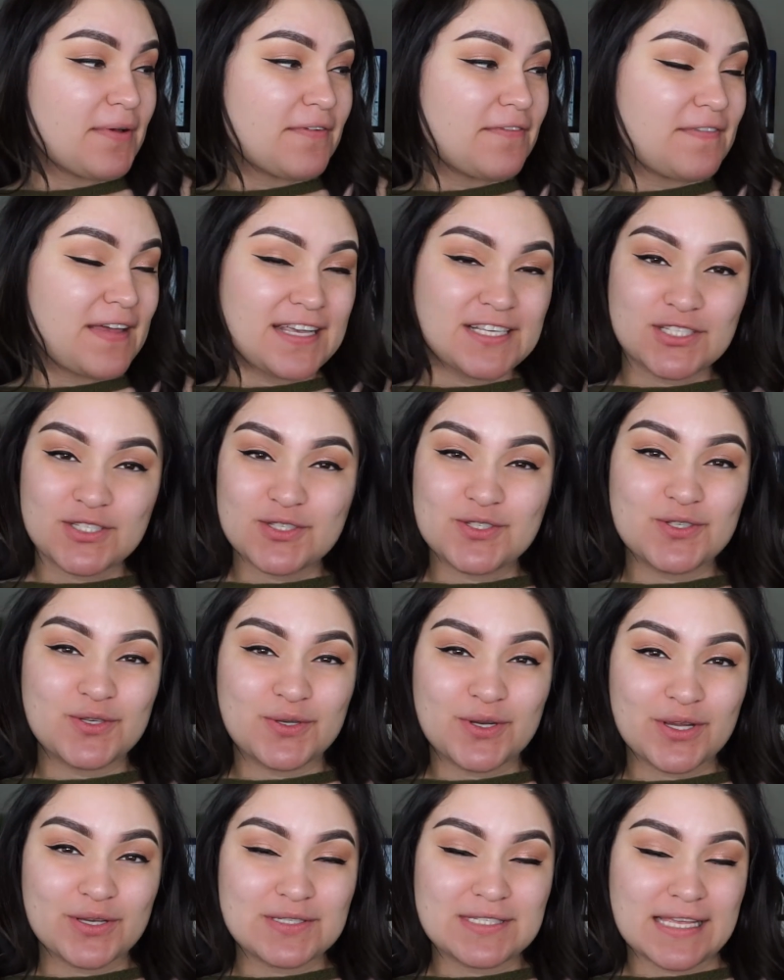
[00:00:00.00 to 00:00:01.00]
Face
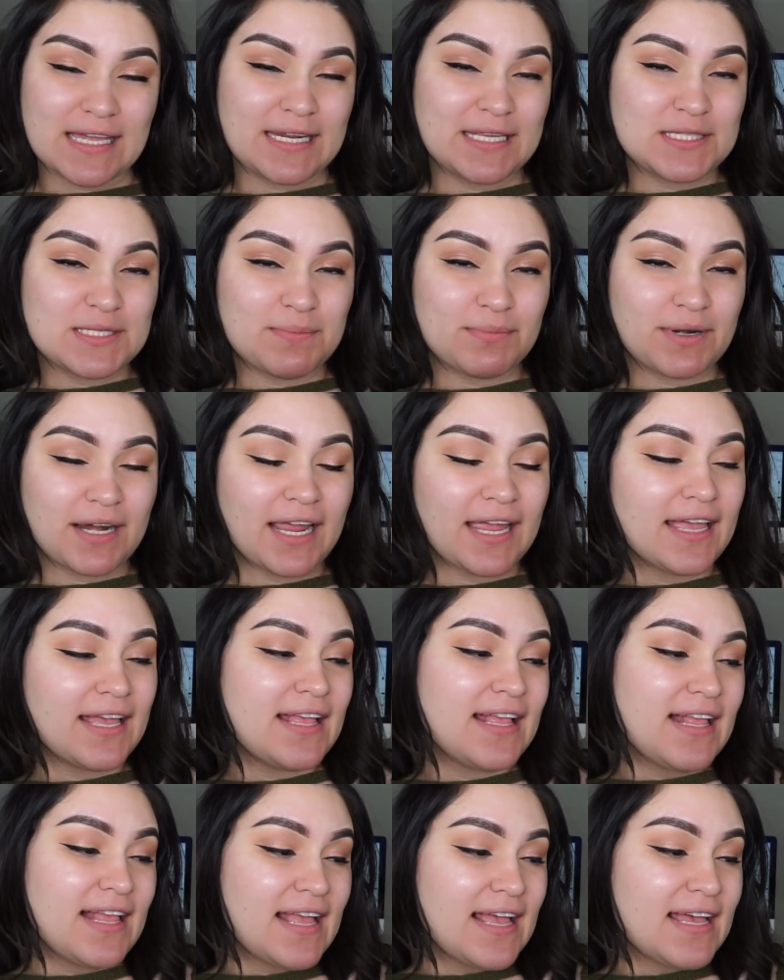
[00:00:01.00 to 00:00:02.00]
Studio Setting Spray.
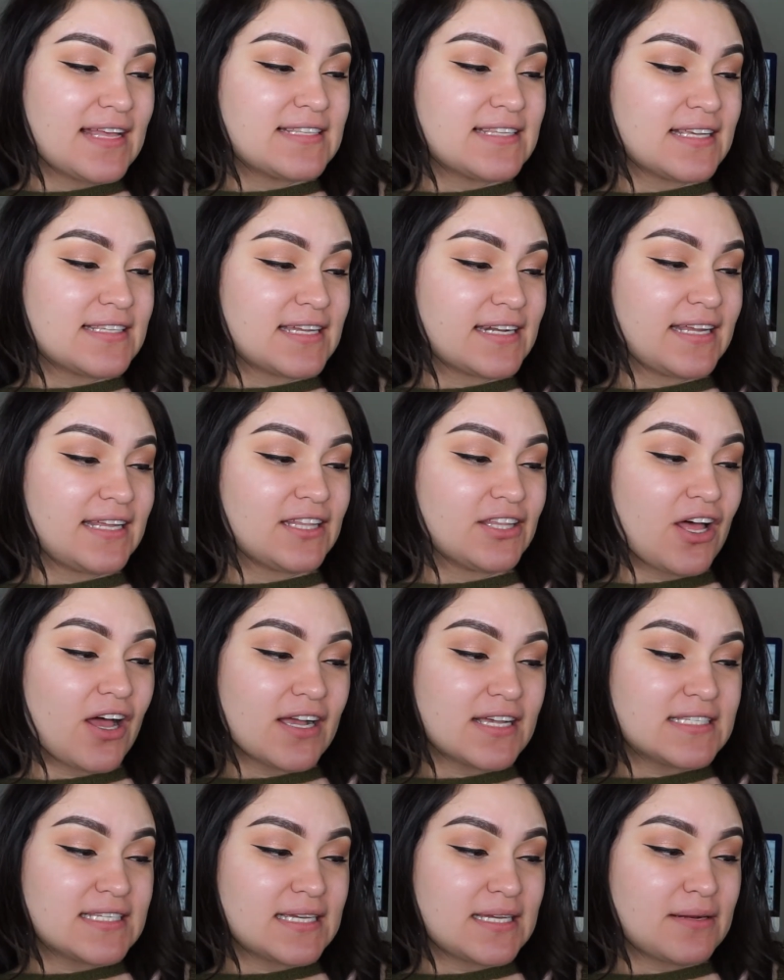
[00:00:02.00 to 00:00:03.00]
It says that it
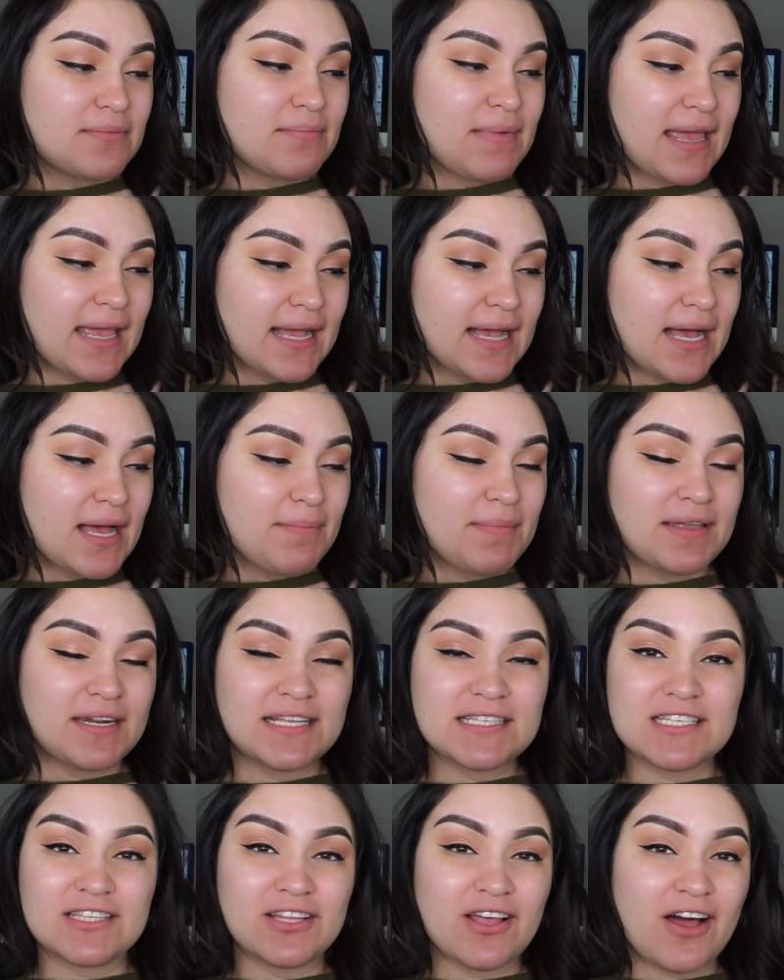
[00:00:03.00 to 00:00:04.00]
locks in makeup and
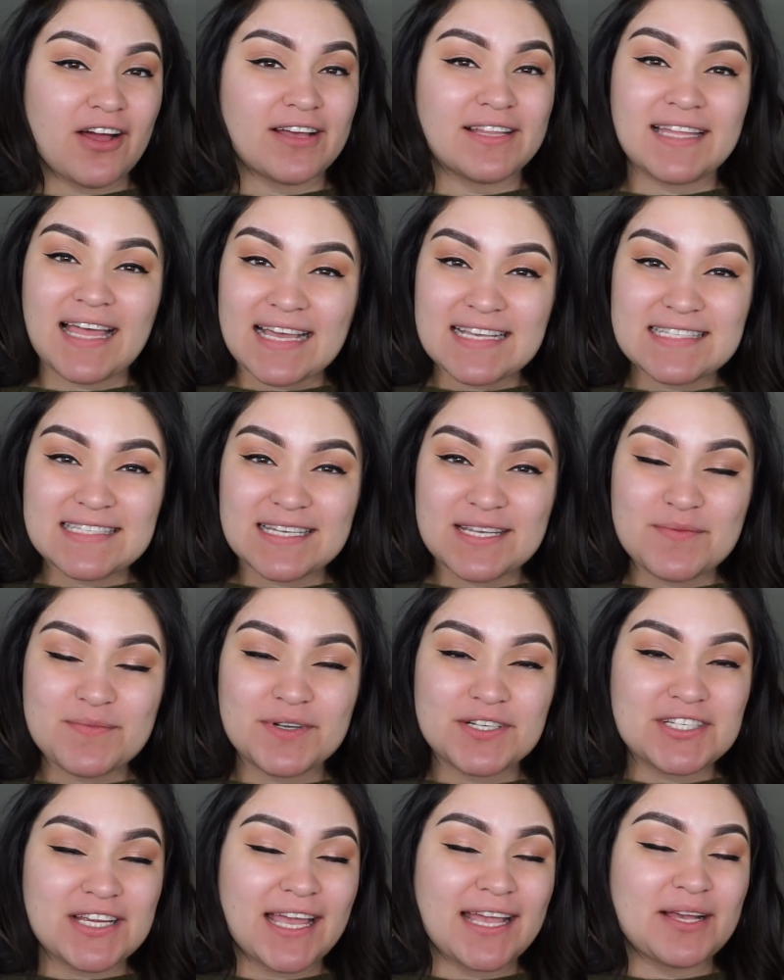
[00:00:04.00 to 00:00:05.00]
it's long lasting,
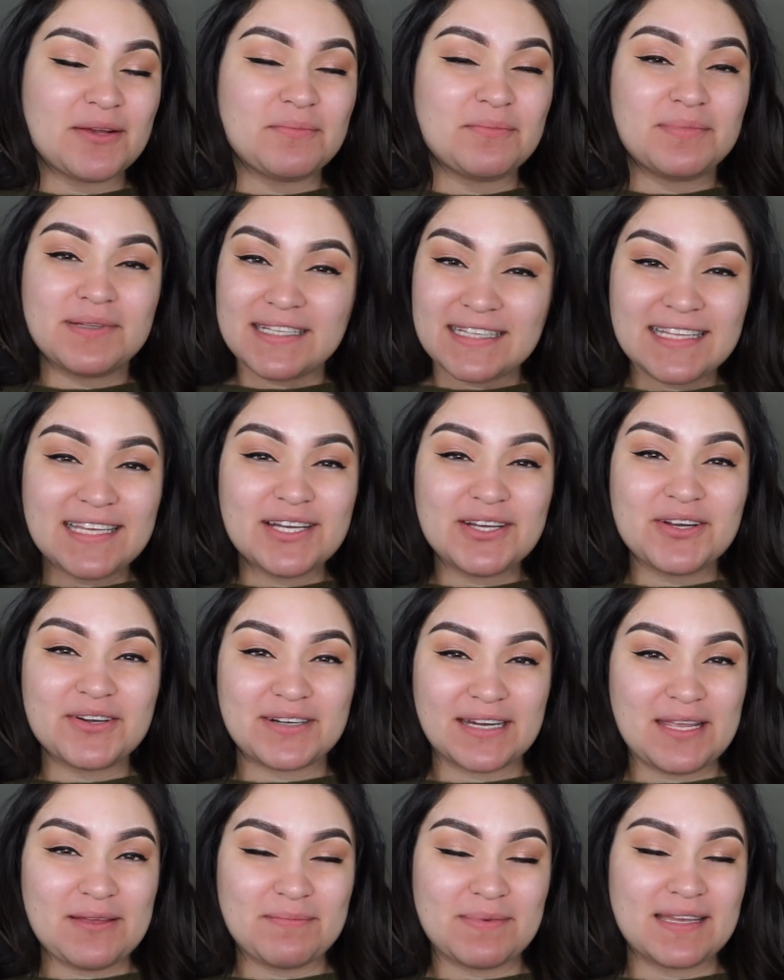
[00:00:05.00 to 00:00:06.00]
which I completely
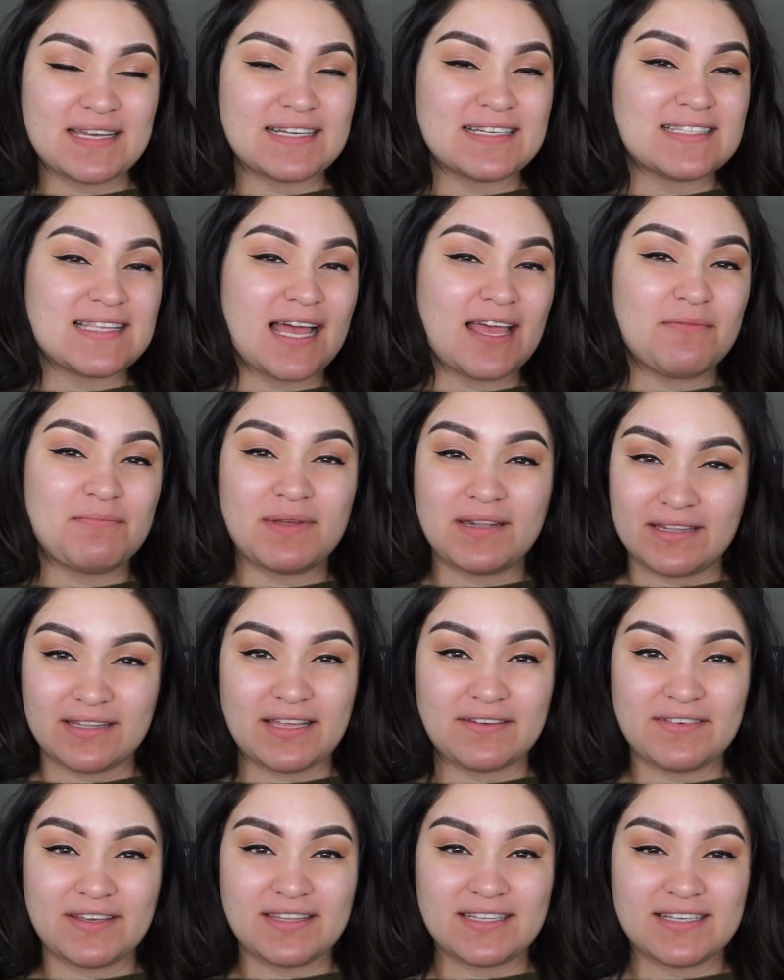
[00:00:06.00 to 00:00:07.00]
agree because I've been
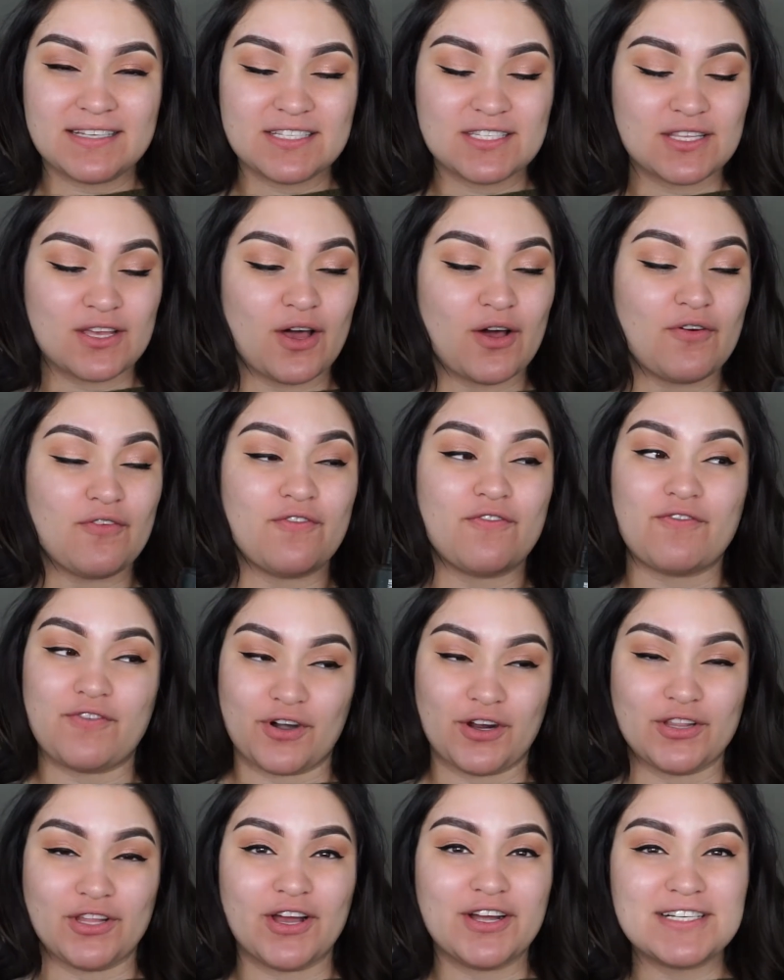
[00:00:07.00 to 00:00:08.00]
loving this
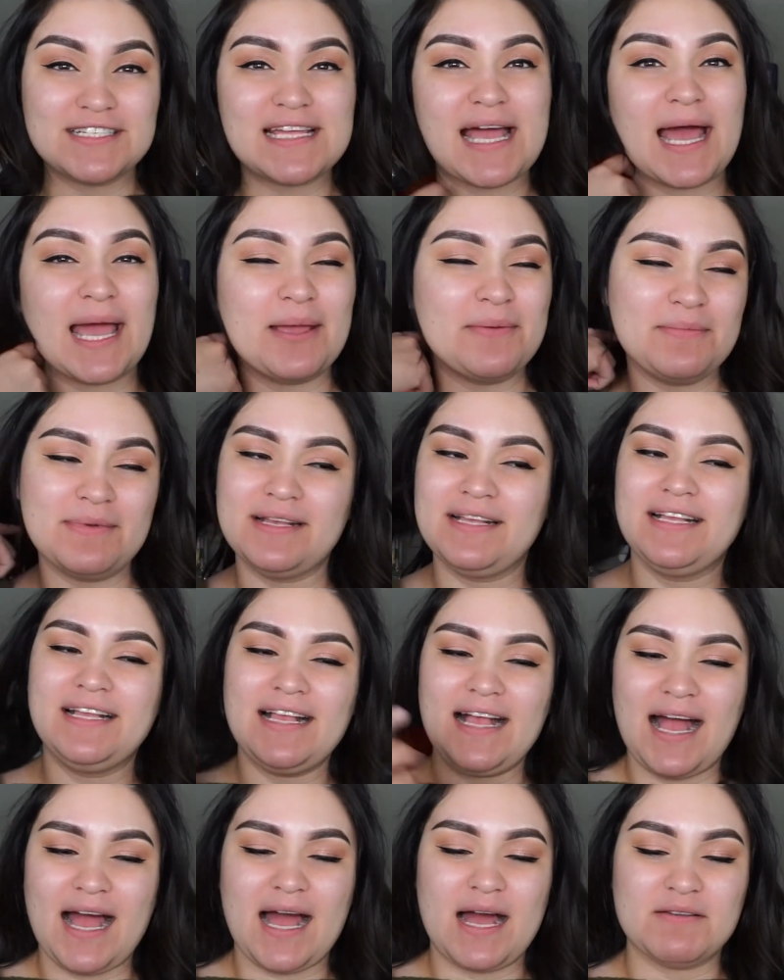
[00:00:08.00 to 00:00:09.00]
for a long time.
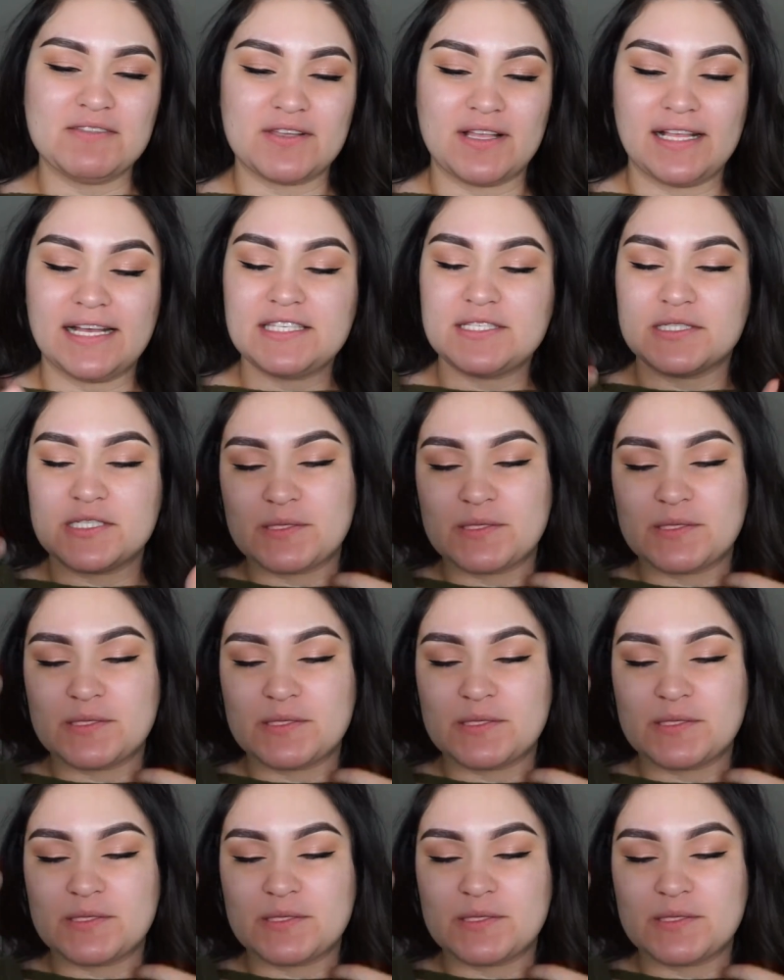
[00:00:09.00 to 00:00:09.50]
So I like to